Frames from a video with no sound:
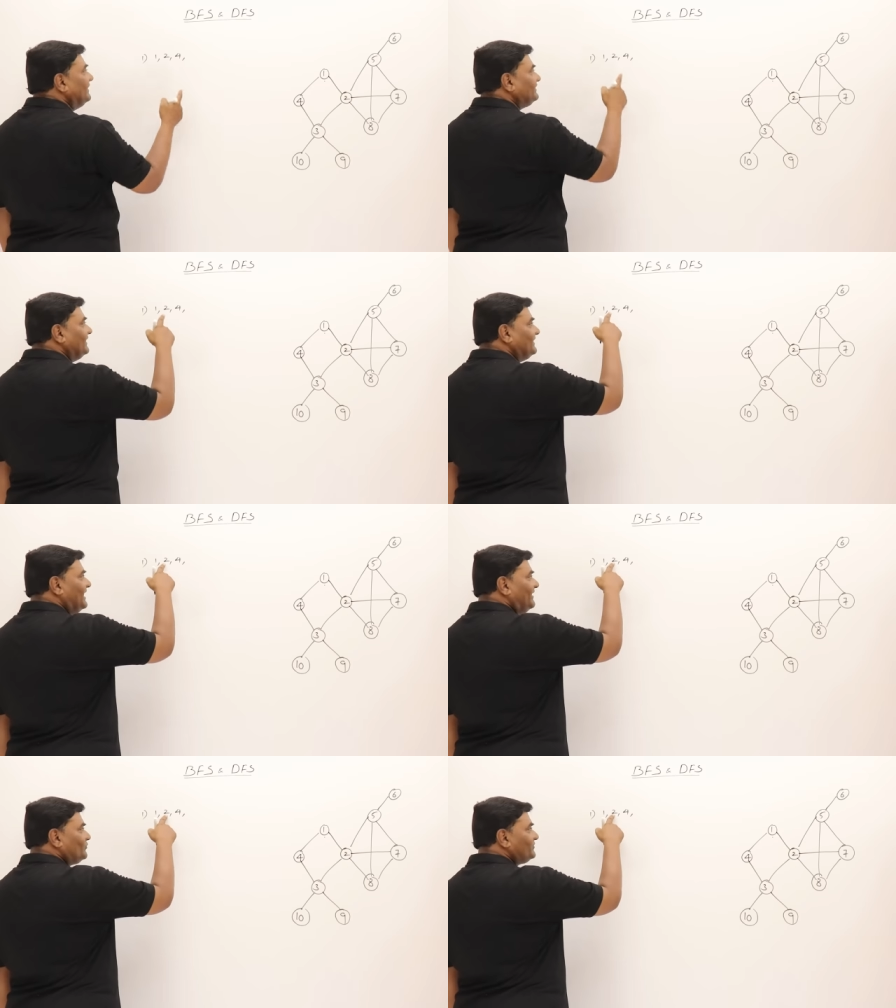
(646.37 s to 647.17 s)
Then I
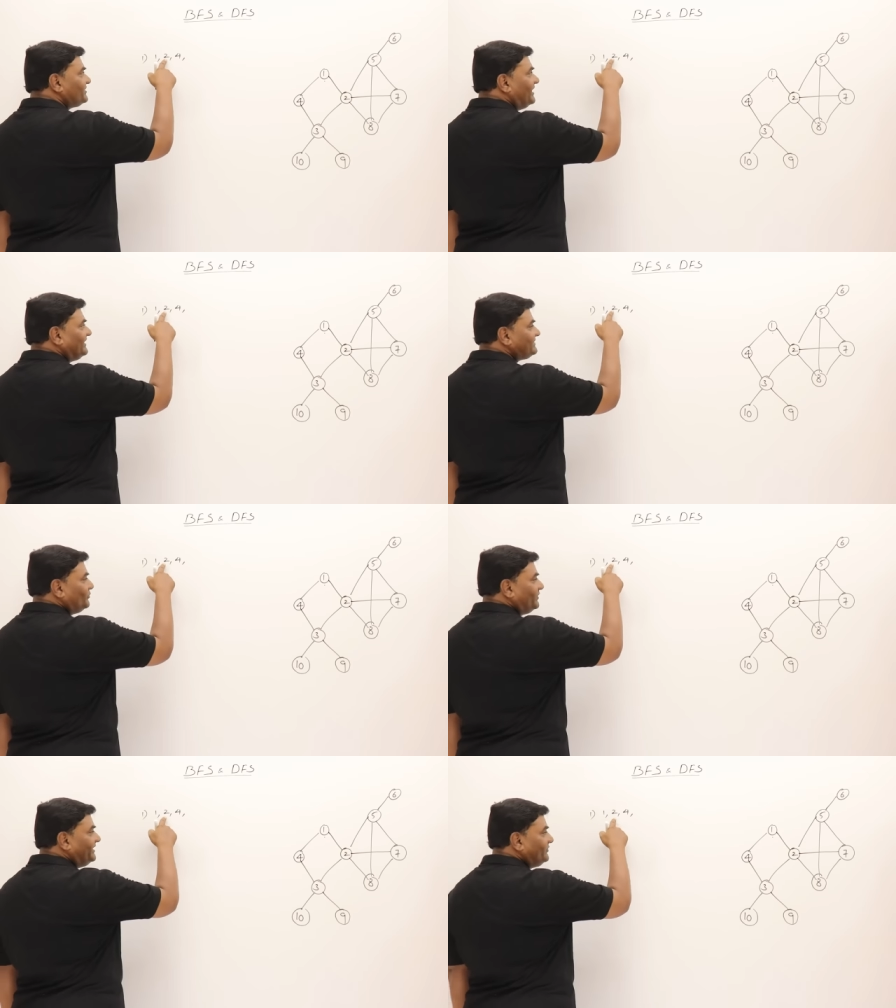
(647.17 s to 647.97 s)
have to start
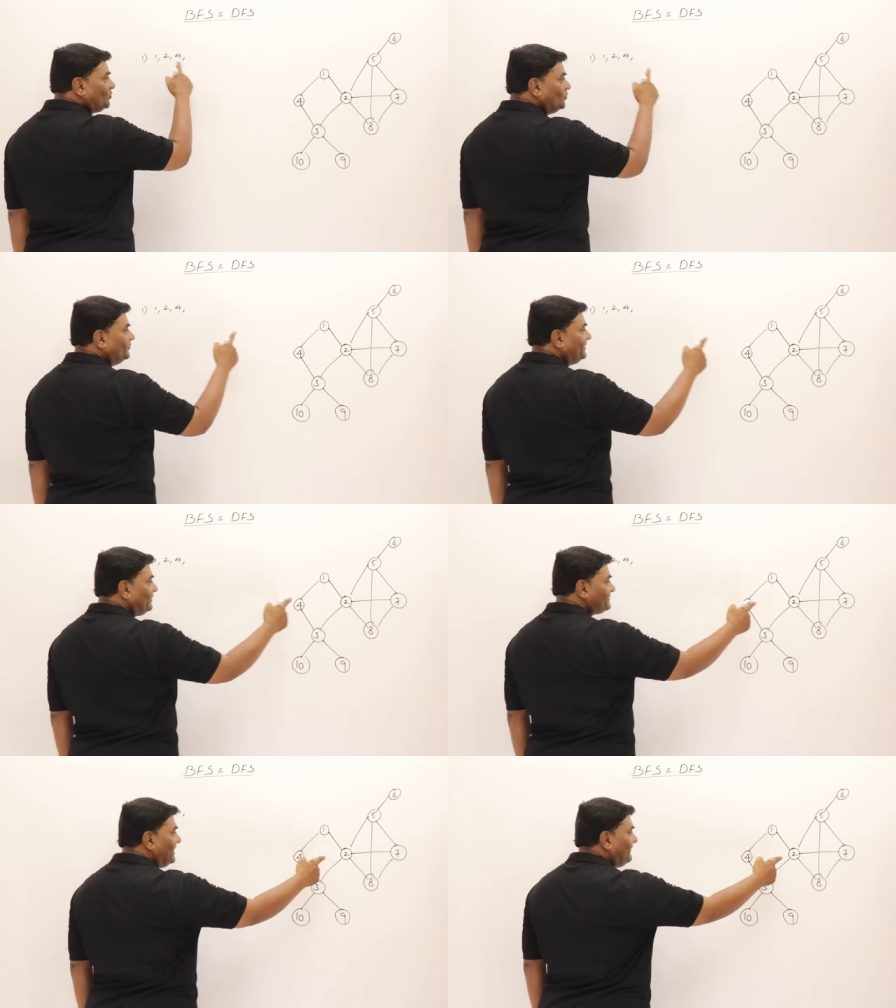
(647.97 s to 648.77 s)
exploring 2
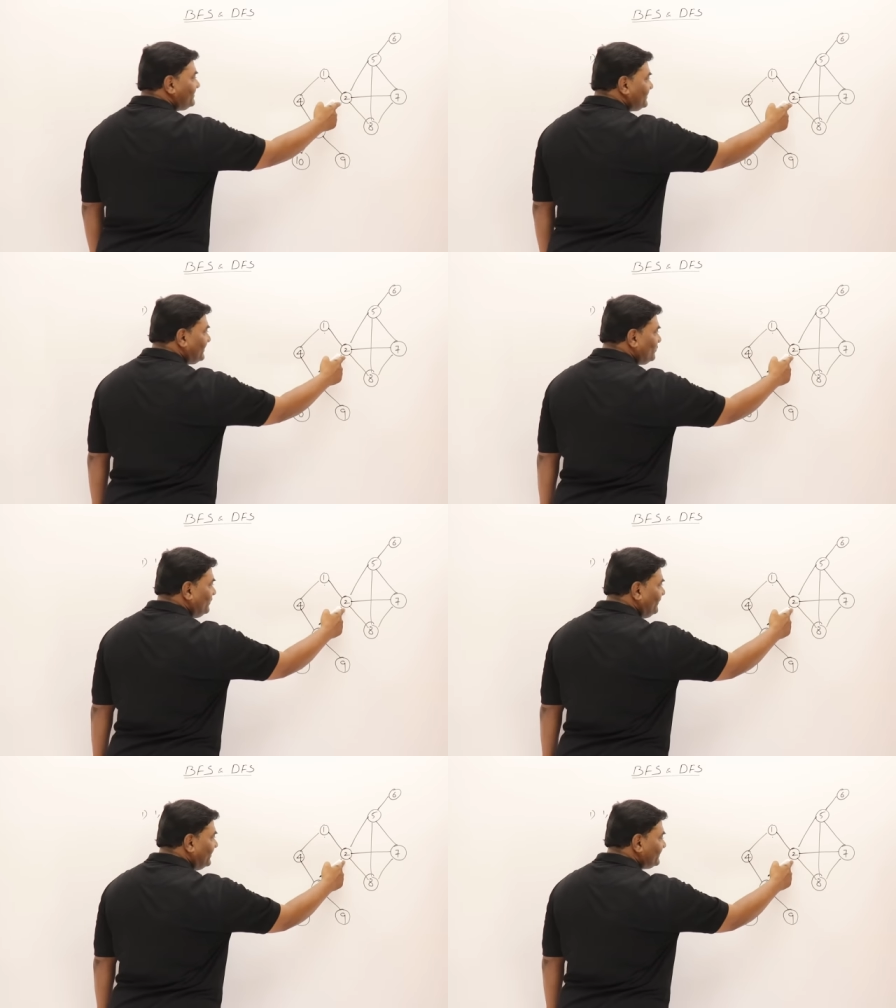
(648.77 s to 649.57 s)
because I have visited
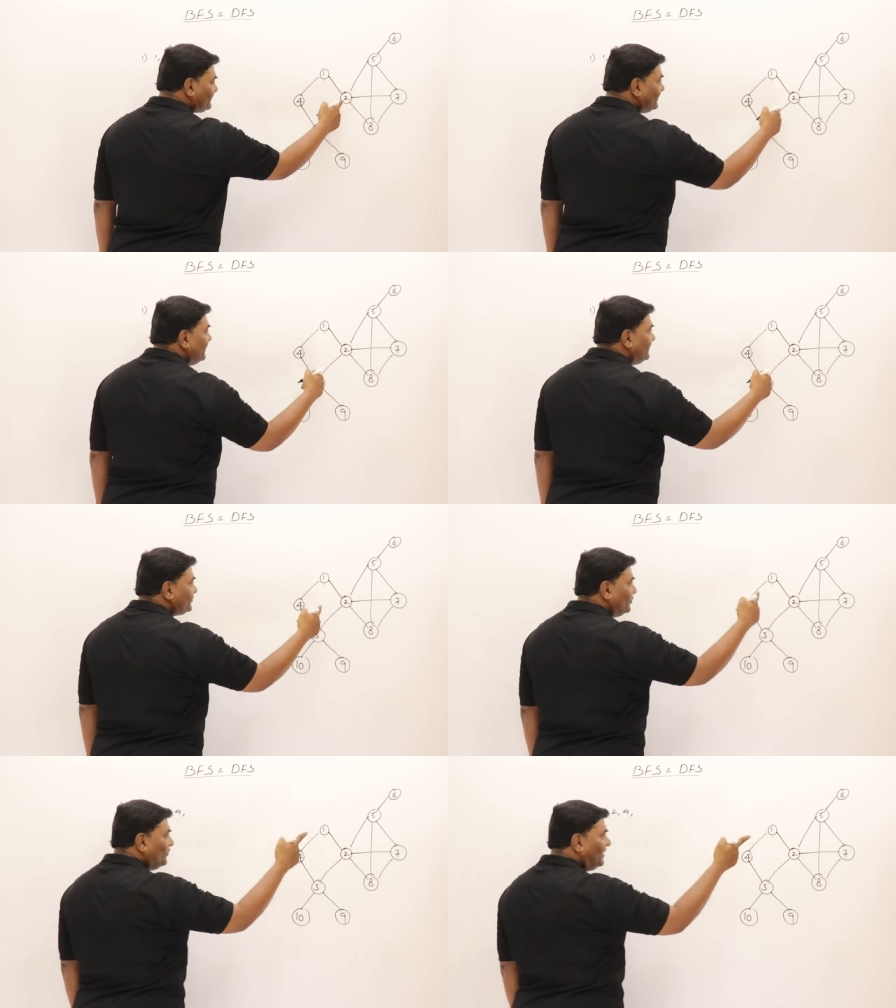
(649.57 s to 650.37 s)
2 first.
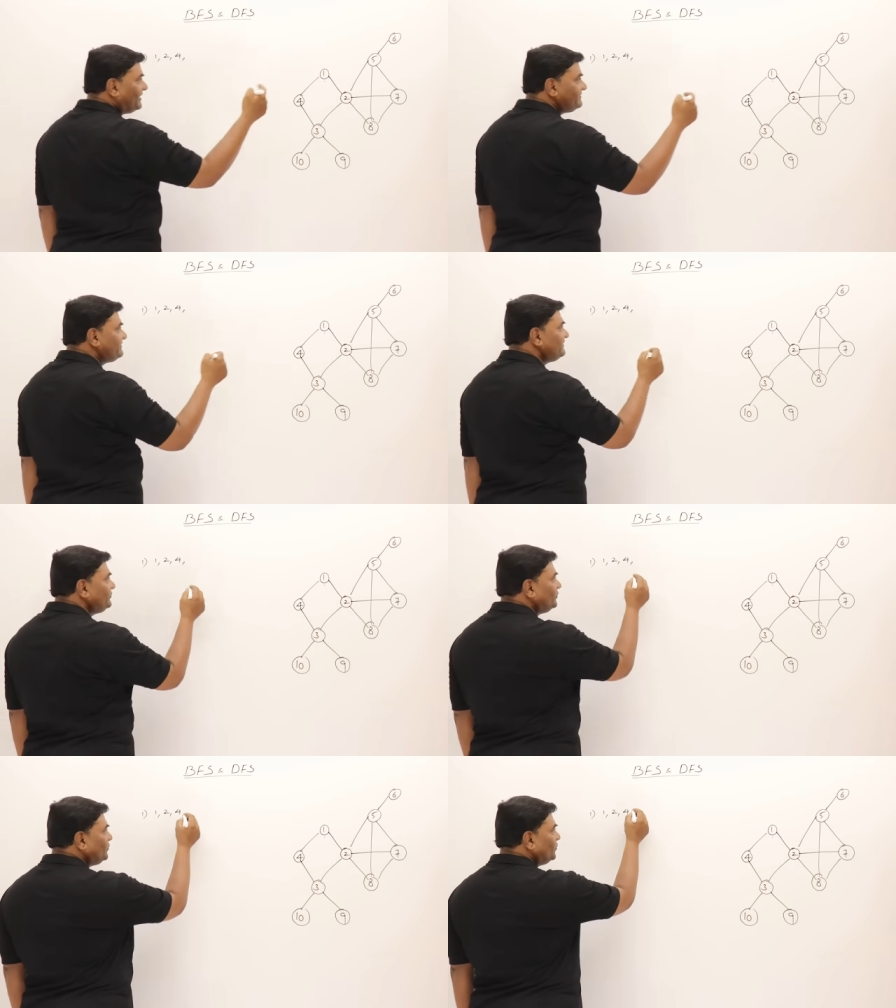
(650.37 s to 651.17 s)
So who are
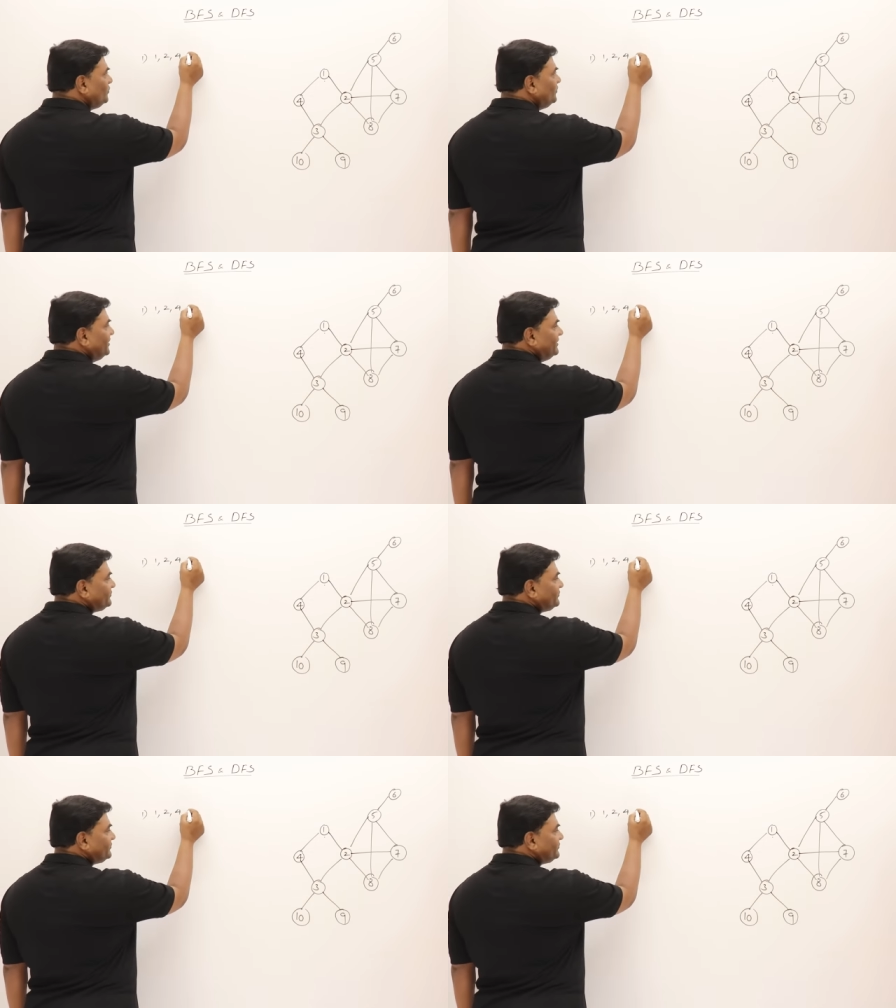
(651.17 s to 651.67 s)
adjacent to 2?